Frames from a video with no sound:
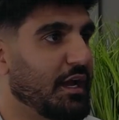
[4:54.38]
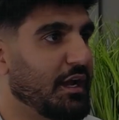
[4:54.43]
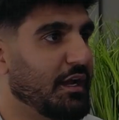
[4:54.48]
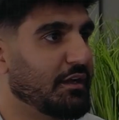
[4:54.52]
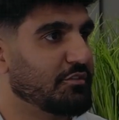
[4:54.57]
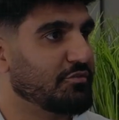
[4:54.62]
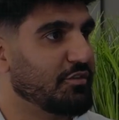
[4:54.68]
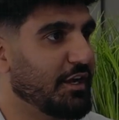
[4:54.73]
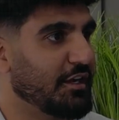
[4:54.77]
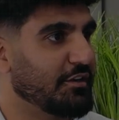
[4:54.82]

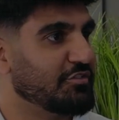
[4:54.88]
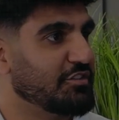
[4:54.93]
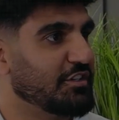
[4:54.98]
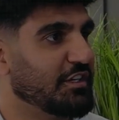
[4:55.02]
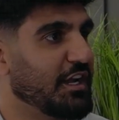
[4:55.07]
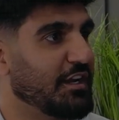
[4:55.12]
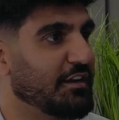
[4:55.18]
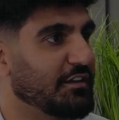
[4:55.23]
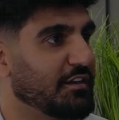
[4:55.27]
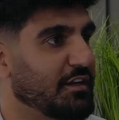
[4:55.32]
tax strategy
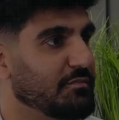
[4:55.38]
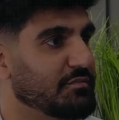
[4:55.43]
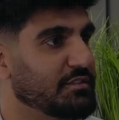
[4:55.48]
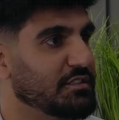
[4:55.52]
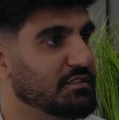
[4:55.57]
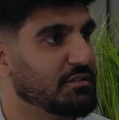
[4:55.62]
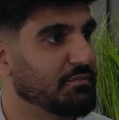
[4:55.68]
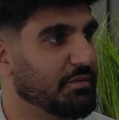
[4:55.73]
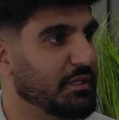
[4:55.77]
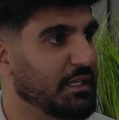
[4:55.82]
kind of comes
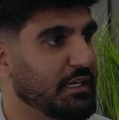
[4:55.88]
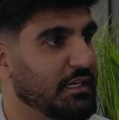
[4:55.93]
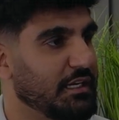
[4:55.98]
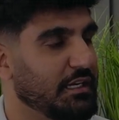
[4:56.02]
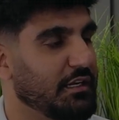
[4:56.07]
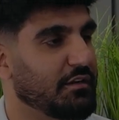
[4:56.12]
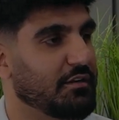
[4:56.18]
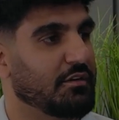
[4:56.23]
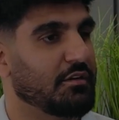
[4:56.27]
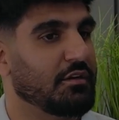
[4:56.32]
into play
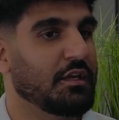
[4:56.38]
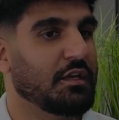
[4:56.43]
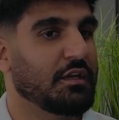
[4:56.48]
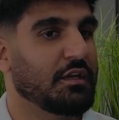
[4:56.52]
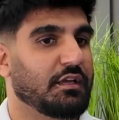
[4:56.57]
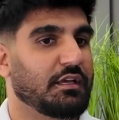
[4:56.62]
here.